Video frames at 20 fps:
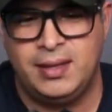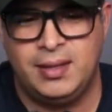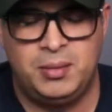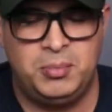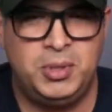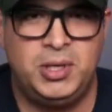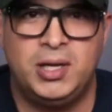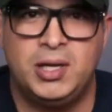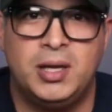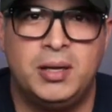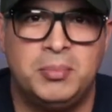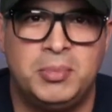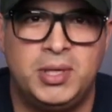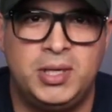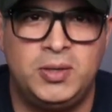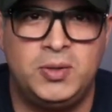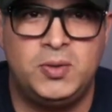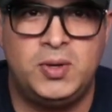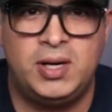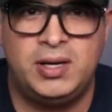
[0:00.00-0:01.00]
I'm gonna
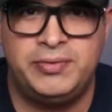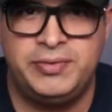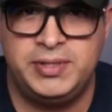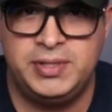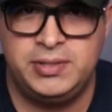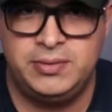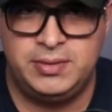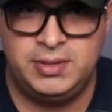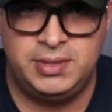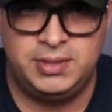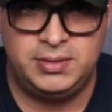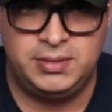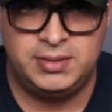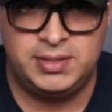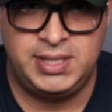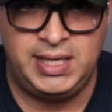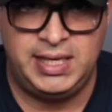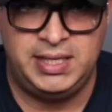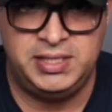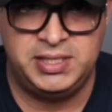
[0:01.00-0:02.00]
go off into a little
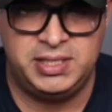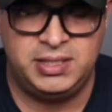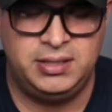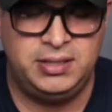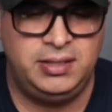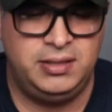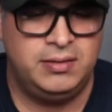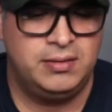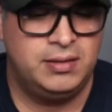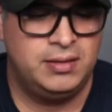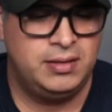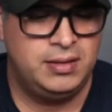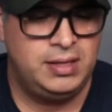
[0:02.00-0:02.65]
tangent here.